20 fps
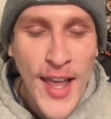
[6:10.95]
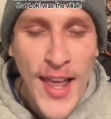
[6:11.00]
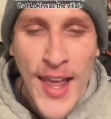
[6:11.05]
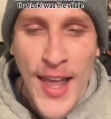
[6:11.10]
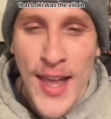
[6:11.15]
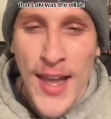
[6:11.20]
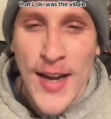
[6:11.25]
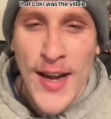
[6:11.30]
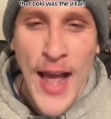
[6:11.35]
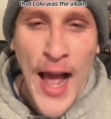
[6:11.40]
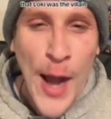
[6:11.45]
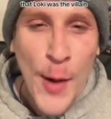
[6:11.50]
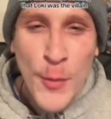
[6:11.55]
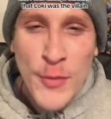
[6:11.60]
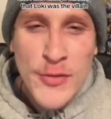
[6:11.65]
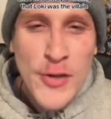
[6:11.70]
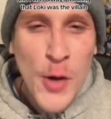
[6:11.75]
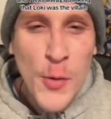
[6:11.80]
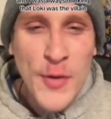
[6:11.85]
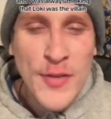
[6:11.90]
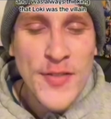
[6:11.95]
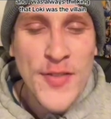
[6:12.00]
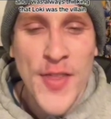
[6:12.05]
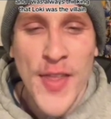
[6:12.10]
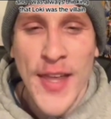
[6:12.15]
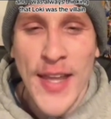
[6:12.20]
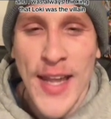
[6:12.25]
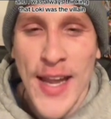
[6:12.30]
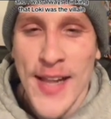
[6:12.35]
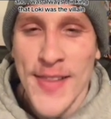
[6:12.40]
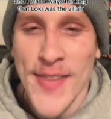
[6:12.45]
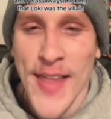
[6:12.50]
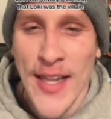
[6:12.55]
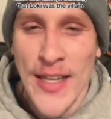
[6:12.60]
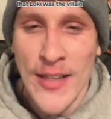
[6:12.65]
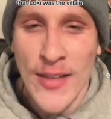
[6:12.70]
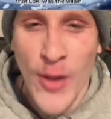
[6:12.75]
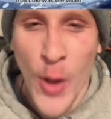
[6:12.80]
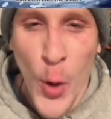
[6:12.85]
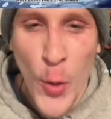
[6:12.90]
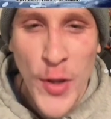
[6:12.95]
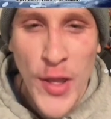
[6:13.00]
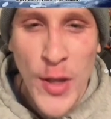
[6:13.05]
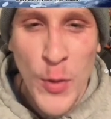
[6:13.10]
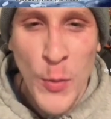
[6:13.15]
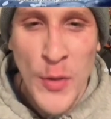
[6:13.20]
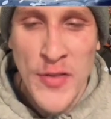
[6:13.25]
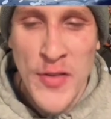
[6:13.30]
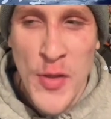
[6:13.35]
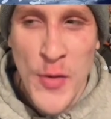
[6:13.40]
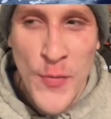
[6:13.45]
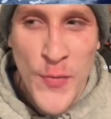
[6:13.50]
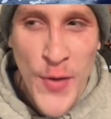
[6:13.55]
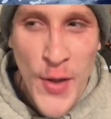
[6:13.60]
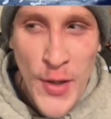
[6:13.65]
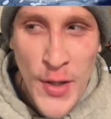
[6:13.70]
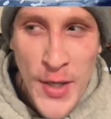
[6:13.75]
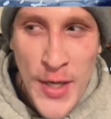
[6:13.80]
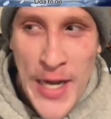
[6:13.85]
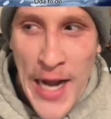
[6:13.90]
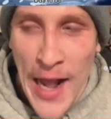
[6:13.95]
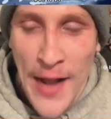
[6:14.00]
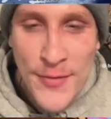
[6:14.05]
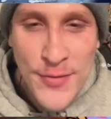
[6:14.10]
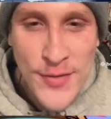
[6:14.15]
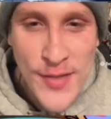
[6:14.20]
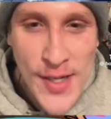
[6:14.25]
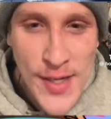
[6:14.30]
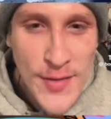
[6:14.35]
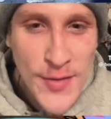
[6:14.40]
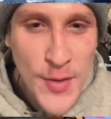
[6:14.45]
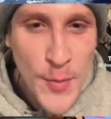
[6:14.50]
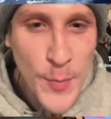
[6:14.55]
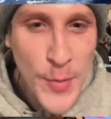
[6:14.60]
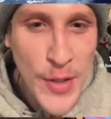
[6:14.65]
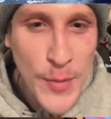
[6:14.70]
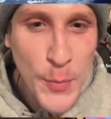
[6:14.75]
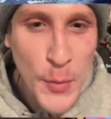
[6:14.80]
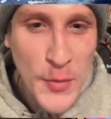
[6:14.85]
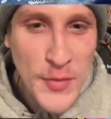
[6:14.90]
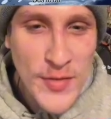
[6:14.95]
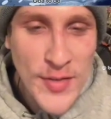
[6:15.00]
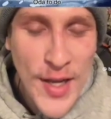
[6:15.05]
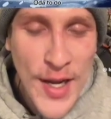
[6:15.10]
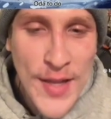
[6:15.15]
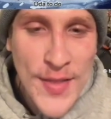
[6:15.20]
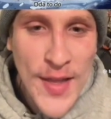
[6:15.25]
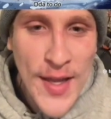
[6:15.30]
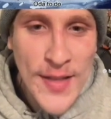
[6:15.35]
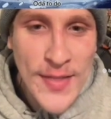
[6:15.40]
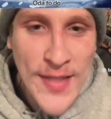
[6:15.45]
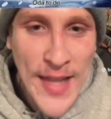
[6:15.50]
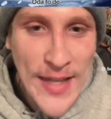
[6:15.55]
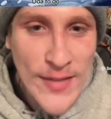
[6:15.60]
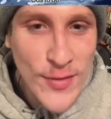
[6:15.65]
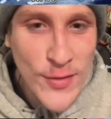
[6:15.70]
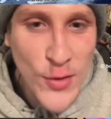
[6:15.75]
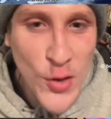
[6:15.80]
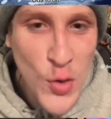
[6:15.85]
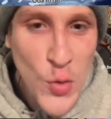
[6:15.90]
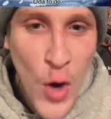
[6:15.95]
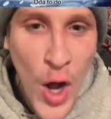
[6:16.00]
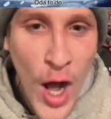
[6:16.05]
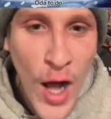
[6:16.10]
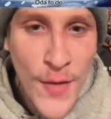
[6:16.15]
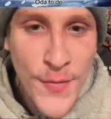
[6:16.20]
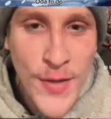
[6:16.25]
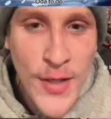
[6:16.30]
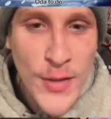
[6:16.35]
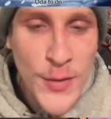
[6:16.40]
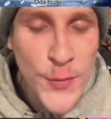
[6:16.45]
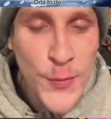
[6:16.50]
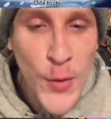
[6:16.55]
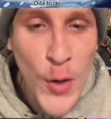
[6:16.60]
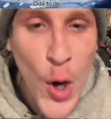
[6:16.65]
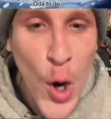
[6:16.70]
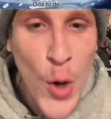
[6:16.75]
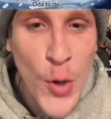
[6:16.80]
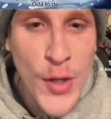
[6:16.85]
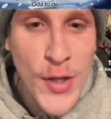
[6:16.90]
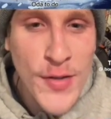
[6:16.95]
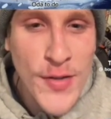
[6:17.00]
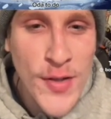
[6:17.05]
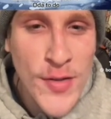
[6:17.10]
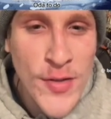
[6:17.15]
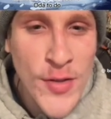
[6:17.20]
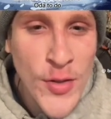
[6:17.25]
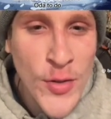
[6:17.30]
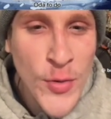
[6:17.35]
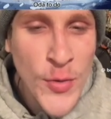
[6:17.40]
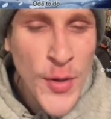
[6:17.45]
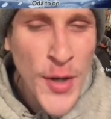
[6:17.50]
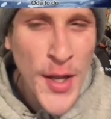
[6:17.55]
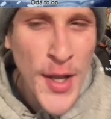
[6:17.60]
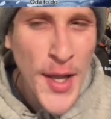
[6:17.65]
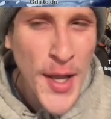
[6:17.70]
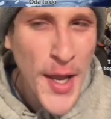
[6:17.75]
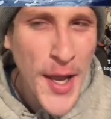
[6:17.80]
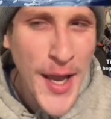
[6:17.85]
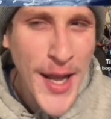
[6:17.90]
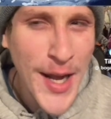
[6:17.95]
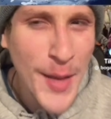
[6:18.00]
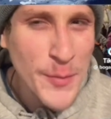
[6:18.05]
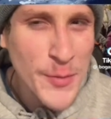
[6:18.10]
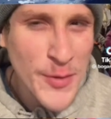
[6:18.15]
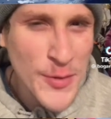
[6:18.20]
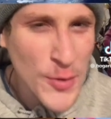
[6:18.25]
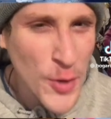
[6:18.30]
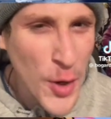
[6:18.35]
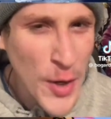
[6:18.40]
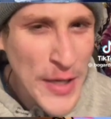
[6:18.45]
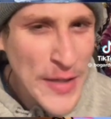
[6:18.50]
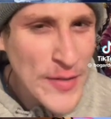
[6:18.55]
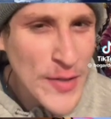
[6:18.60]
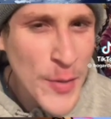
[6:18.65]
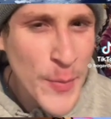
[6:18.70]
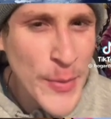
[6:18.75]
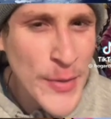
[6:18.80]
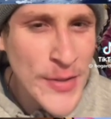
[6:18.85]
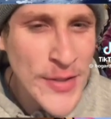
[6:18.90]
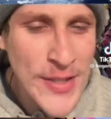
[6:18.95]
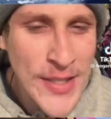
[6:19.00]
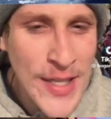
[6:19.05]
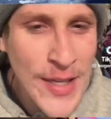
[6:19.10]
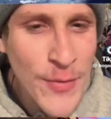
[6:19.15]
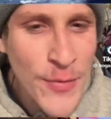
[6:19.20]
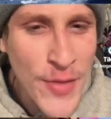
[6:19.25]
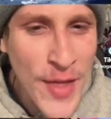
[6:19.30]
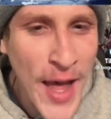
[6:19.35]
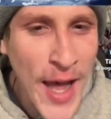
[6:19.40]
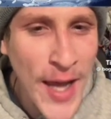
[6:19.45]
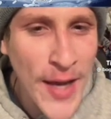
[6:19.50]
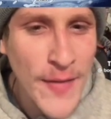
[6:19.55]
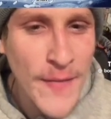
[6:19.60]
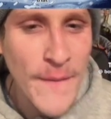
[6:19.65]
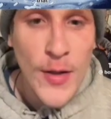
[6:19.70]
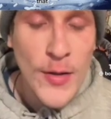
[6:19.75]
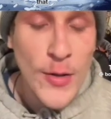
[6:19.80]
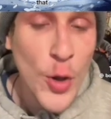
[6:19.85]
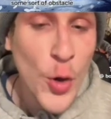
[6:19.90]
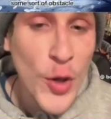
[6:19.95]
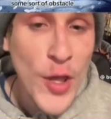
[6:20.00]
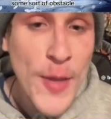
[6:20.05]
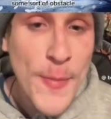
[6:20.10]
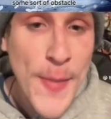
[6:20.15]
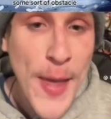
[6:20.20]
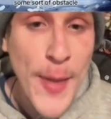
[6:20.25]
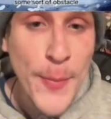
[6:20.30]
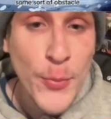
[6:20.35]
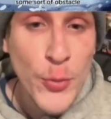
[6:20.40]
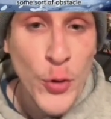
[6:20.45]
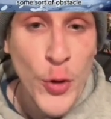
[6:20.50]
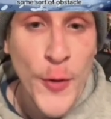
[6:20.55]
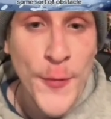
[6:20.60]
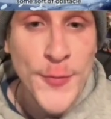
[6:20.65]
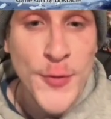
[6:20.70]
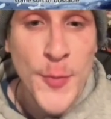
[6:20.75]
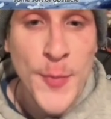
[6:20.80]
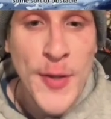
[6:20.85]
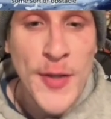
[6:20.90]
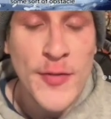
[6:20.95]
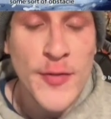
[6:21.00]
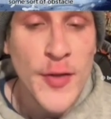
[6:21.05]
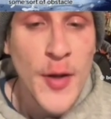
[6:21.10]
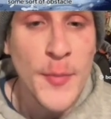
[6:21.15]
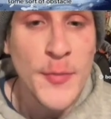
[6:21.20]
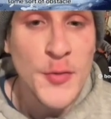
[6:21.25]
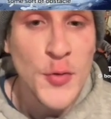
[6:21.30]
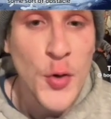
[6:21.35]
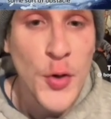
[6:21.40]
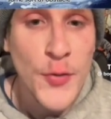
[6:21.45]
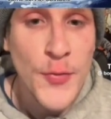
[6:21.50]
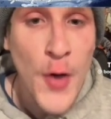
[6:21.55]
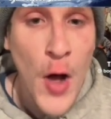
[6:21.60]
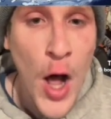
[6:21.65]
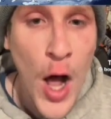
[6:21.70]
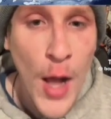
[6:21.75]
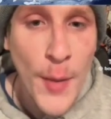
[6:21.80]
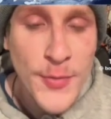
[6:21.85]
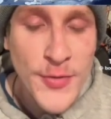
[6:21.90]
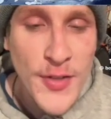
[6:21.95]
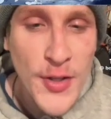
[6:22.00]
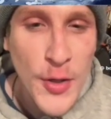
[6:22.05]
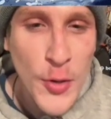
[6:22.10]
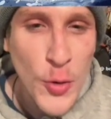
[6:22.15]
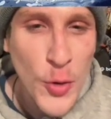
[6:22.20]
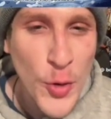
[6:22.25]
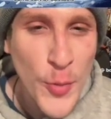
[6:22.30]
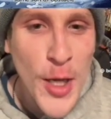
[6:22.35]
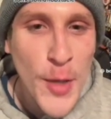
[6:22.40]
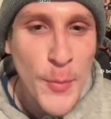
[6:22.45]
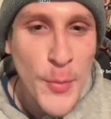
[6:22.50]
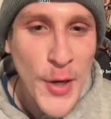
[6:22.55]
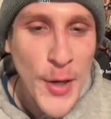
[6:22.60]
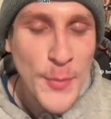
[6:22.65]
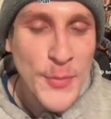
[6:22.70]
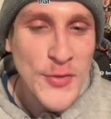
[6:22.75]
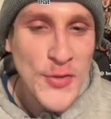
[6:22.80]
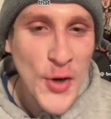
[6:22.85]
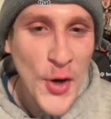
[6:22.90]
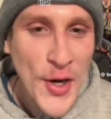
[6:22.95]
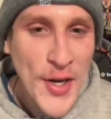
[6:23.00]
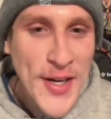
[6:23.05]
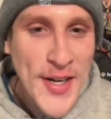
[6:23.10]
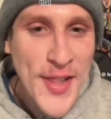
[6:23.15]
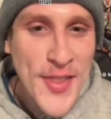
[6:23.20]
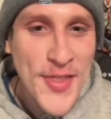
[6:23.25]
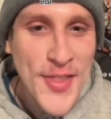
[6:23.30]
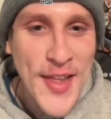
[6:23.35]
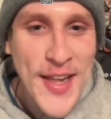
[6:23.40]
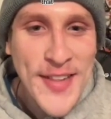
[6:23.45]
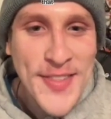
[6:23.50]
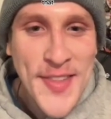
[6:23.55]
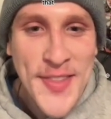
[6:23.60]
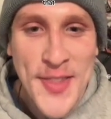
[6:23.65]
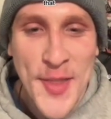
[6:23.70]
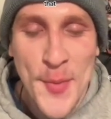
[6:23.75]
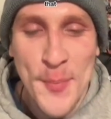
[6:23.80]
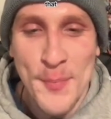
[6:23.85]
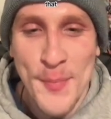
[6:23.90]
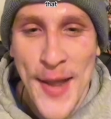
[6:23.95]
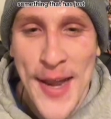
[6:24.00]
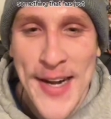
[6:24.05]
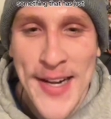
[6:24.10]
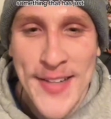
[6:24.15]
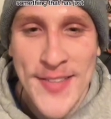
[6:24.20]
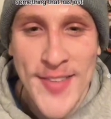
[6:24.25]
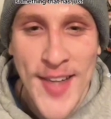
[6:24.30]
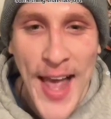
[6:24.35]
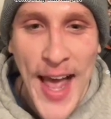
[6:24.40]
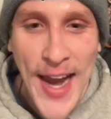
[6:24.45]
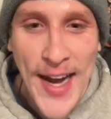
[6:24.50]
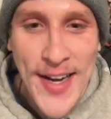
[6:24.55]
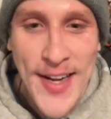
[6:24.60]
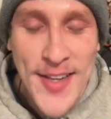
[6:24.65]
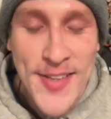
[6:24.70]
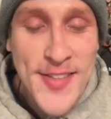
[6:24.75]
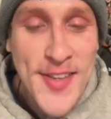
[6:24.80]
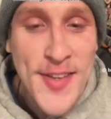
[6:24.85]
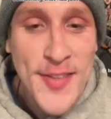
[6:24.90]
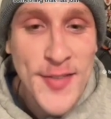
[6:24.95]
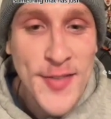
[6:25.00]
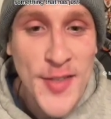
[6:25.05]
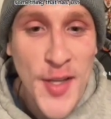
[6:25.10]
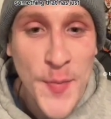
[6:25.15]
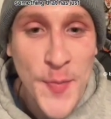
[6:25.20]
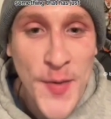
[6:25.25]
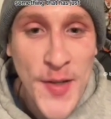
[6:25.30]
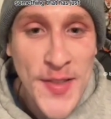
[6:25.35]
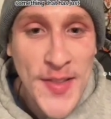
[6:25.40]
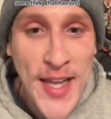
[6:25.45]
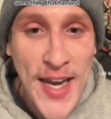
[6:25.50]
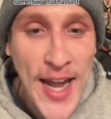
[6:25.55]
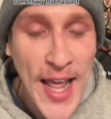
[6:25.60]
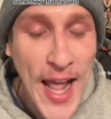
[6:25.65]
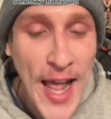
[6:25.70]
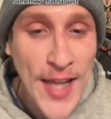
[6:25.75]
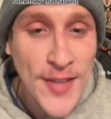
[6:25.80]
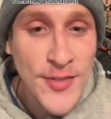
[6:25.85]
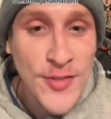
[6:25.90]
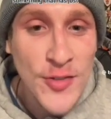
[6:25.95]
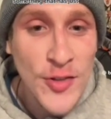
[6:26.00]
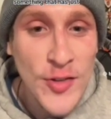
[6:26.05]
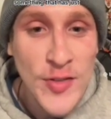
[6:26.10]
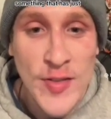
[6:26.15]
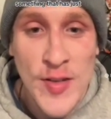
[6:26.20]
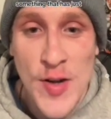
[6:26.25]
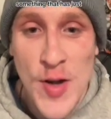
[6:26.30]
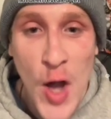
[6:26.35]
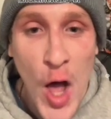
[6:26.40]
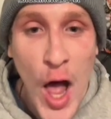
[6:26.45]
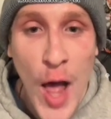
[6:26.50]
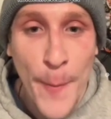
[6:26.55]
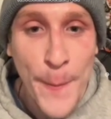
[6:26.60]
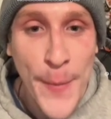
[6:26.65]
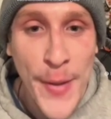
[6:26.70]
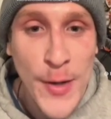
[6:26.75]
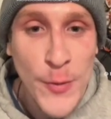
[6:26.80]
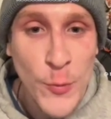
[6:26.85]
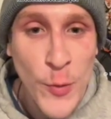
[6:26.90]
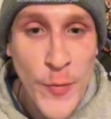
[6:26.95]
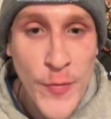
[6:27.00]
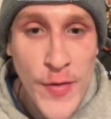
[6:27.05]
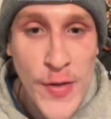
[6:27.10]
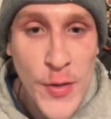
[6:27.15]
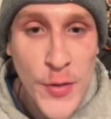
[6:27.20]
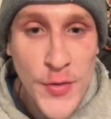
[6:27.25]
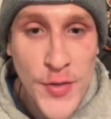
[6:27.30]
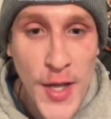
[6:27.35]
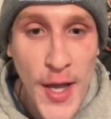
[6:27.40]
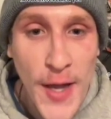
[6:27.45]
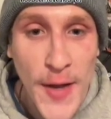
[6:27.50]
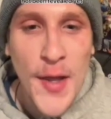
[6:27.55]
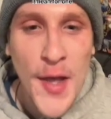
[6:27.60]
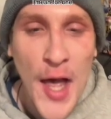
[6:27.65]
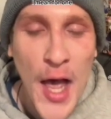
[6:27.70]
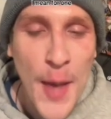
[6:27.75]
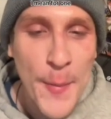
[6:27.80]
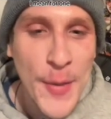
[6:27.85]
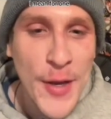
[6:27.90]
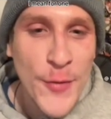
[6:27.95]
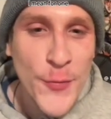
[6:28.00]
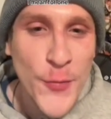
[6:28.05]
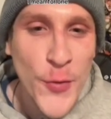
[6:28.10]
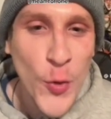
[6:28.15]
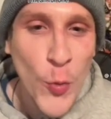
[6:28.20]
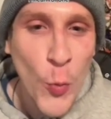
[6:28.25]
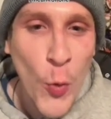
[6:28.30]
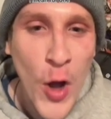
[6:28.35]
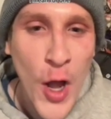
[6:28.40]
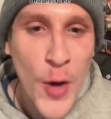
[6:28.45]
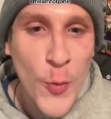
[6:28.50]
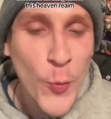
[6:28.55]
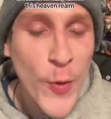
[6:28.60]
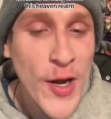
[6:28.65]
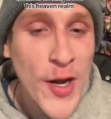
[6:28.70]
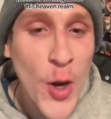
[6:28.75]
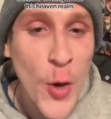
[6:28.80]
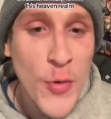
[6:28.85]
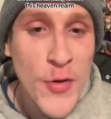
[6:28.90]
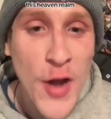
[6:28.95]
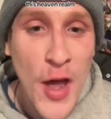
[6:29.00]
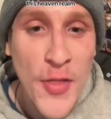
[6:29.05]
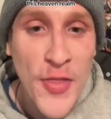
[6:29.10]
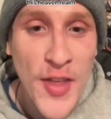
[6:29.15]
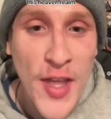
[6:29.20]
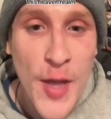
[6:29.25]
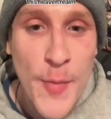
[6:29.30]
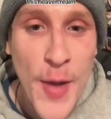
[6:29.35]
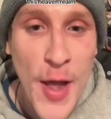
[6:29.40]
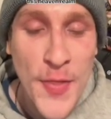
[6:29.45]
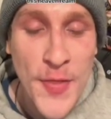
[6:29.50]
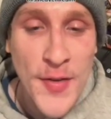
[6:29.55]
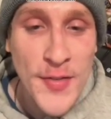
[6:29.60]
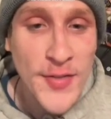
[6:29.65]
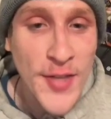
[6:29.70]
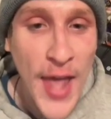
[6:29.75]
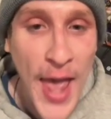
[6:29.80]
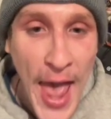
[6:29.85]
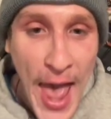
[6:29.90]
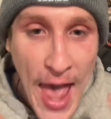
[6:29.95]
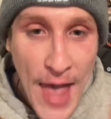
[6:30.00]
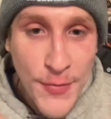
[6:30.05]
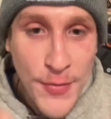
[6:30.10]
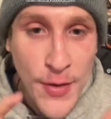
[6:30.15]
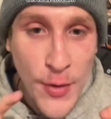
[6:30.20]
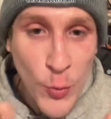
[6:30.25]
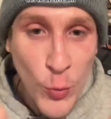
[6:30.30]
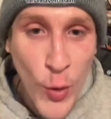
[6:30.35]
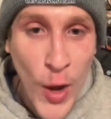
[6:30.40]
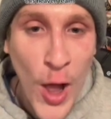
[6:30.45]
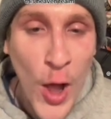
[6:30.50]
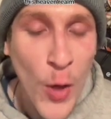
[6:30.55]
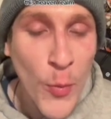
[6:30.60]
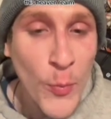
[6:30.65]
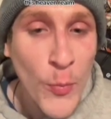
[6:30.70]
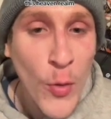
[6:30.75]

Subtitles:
And I was always thinking that Loki was the villain. I've seen some people say that that's too obvious for Oda to do, and I'm starting to believe that. Loki may prove to be some sort of obstacle, but I'm starting to think that the main antagonist is something that has just not been revealed yet. I mean, for one, we know nothing about this heaven realm.